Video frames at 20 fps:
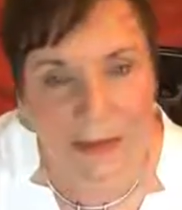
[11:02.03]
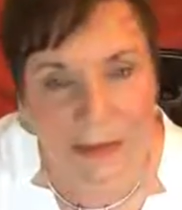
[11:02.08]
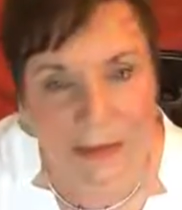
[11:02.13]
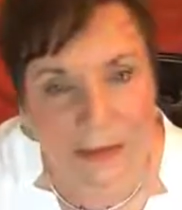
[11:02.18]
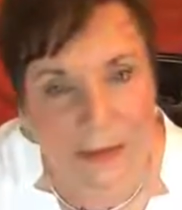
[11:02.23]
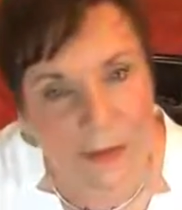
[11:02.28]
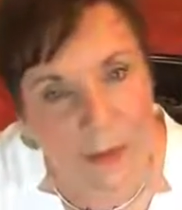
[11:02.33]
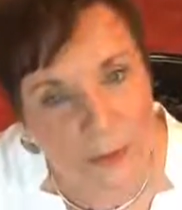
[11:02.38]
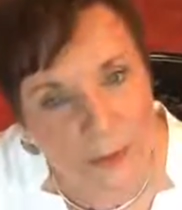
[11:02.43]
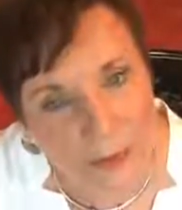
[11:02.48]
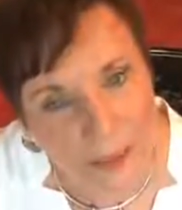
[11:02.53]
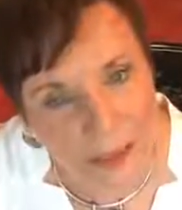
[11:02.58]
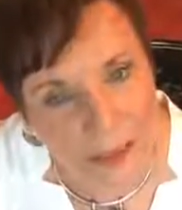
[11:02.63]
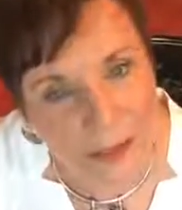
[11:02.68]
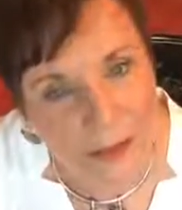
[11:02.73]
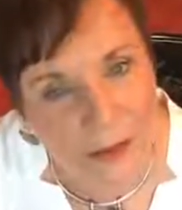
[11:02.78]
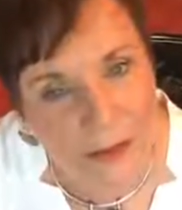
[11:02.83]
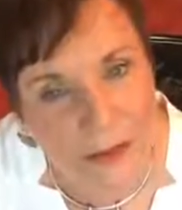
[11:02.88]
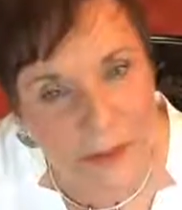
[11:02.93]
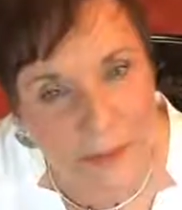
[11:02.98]
So
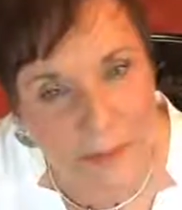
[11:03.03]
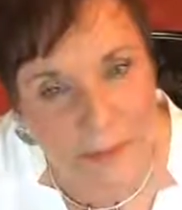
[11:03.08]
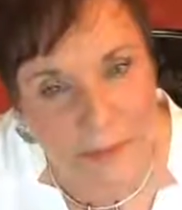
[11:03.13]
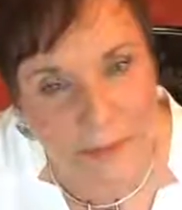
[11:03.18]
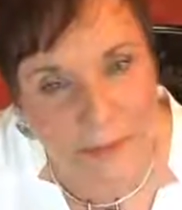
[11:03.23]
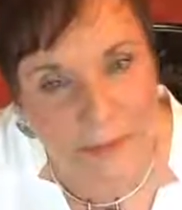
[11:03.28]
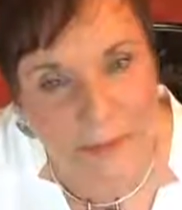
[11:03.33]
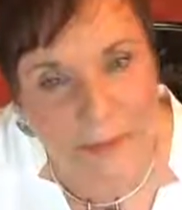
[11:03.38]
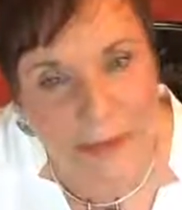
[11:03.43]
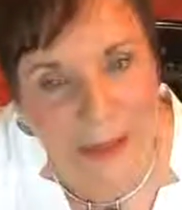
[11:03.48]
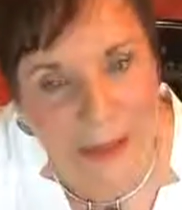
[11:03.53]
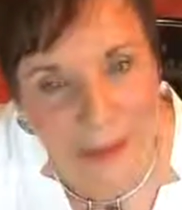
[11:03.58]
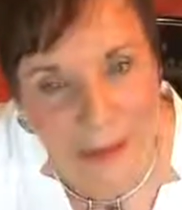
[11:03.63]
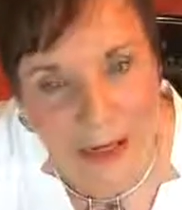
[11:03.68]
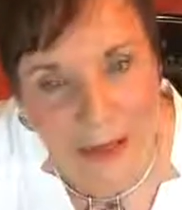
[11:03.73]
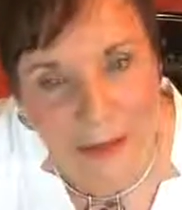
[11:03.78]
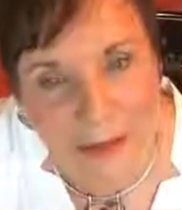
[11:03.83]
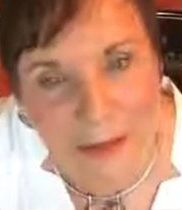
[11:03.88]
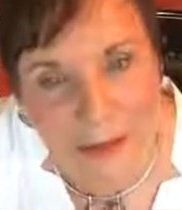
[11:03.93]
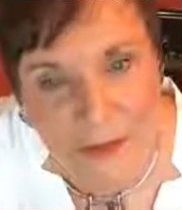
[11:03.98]
here's my
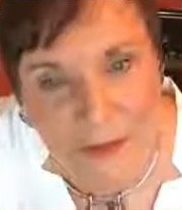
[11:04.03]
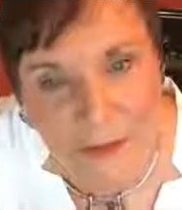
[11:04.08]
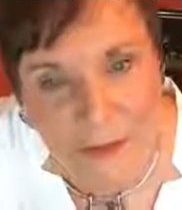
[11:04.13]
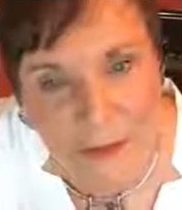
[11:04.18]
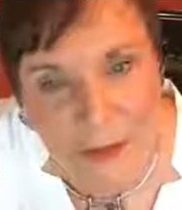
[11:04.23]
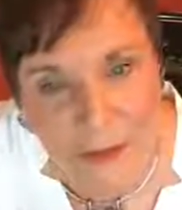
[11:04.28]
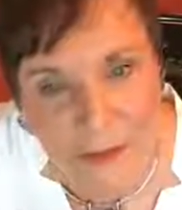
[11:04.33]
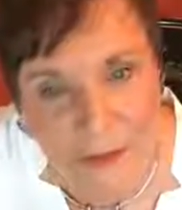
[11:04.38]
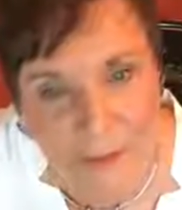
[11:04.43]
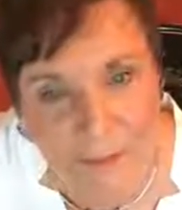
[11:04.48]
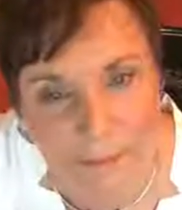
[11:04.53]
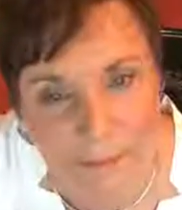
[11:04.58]
challenge for you.